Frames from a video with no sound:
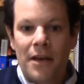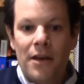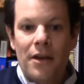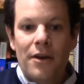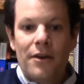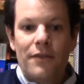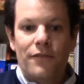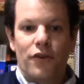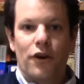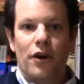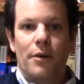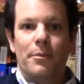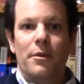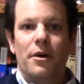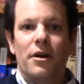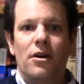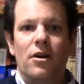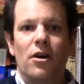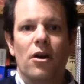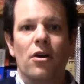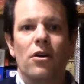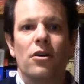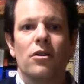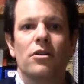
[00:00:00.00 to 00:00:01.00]
From the
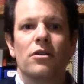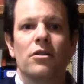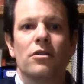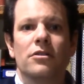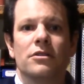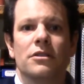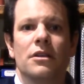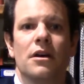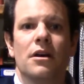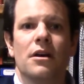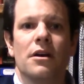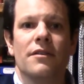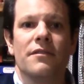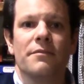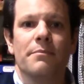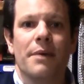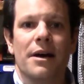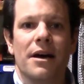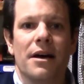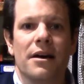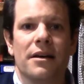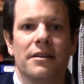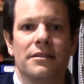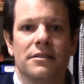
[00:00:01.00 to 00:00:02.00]
halls of
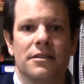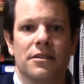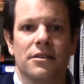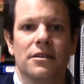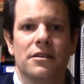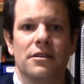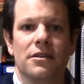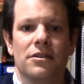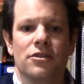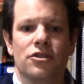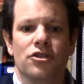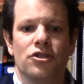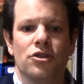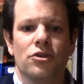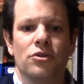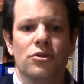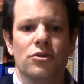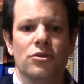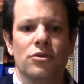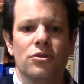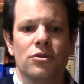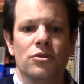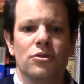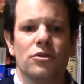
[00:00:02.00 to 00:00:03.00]

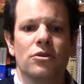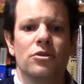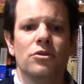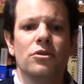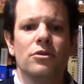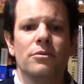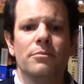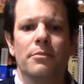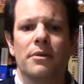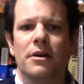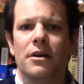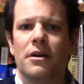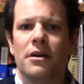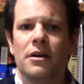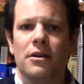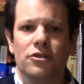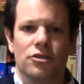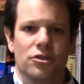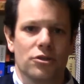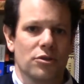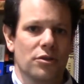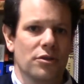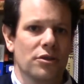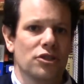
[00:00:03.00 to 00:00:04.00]
Montezuma
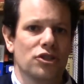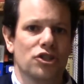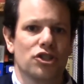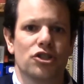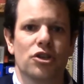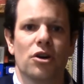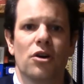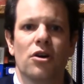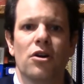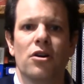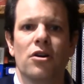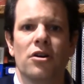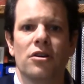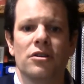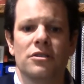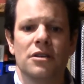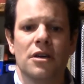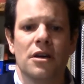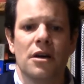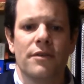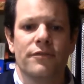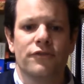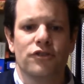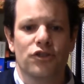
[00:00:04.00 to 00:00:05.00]
to the shores
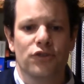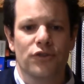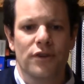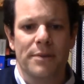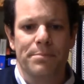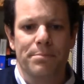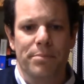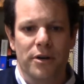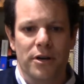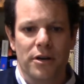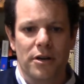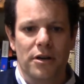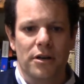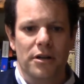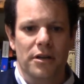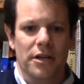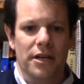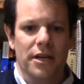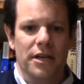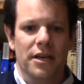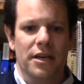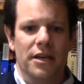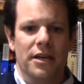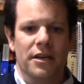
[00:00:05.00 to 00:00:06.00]
of
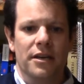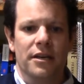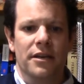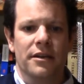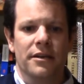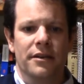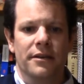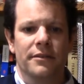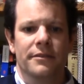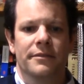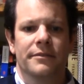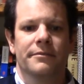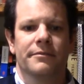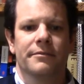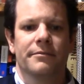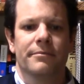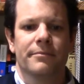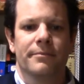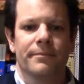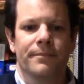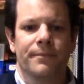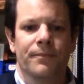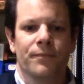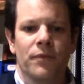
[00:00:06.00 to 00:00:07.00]
Tripoli,
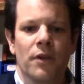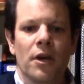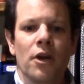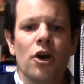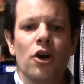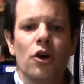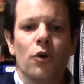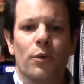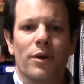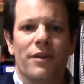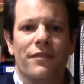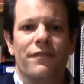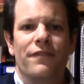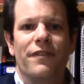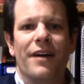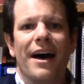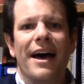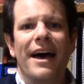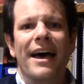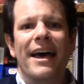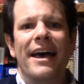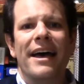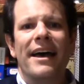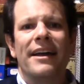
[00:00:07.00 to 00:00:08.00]
we
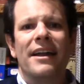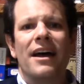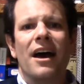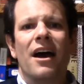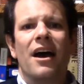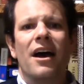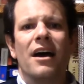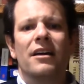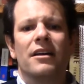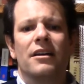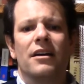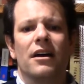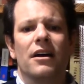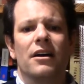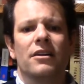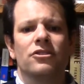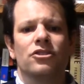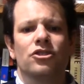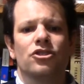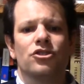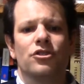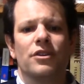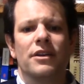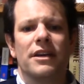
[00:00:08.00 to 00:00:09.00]
fight our
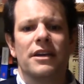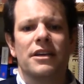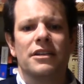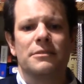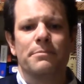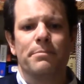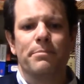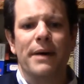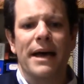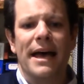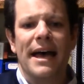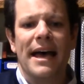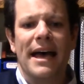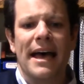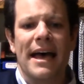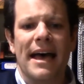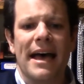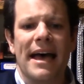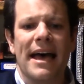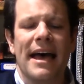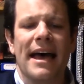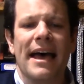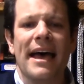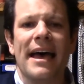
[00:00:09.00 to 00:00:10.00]
country's
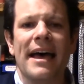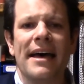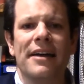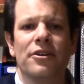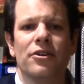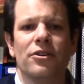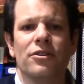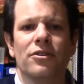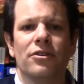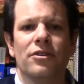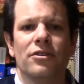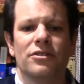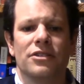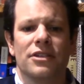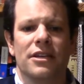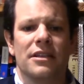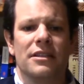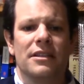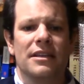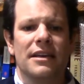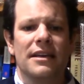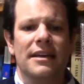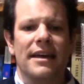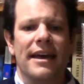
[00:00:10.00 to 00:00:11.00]
battles
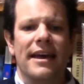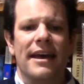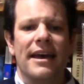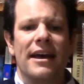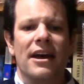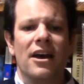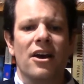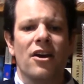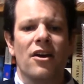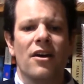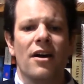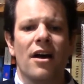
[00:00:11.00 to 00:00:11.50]
in the air